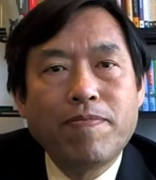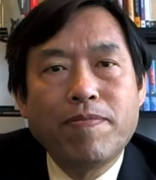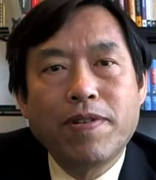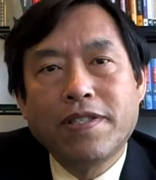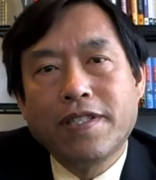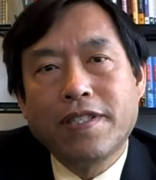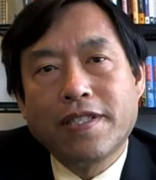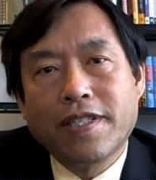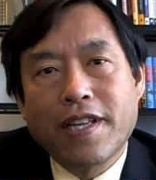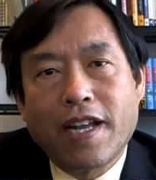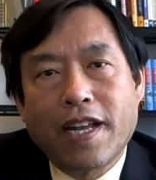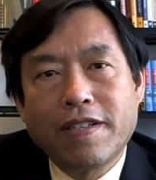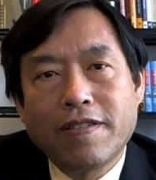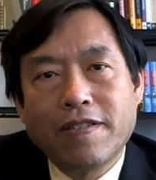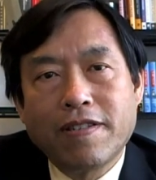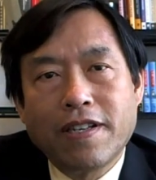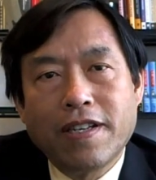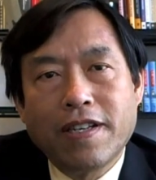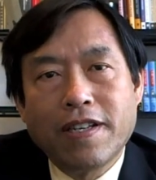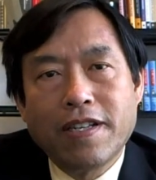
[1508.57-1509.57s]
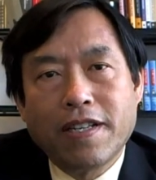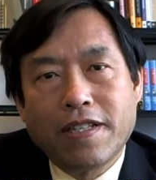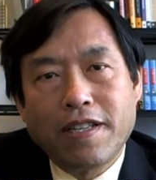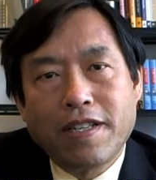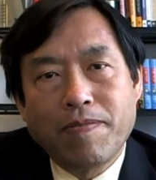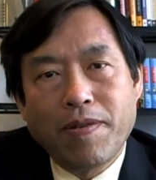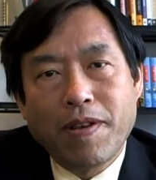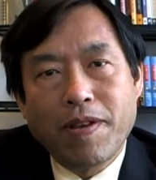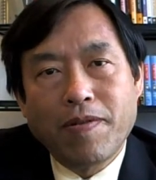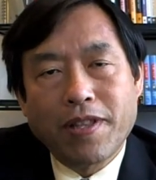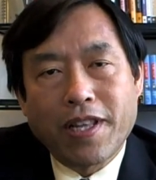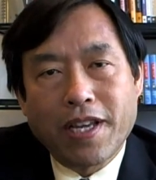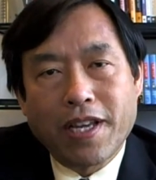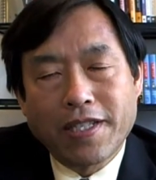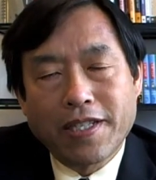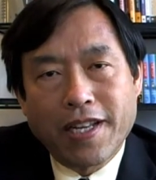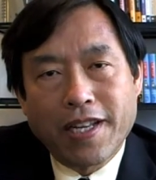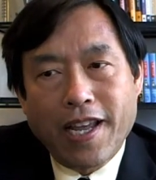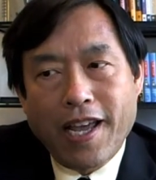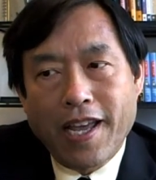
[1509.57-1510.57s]
of your busy schedule to be with
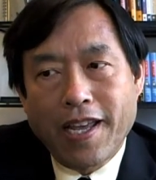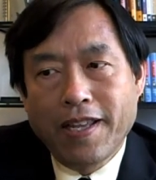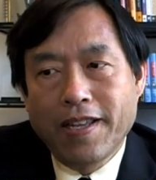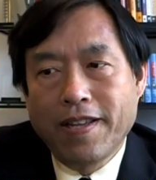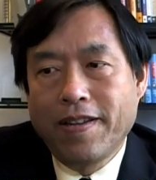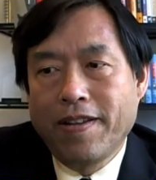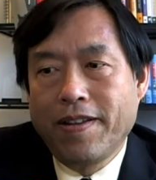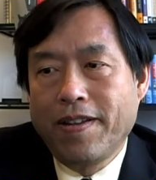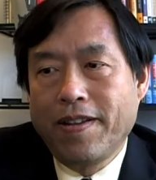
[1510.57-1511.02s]
us today.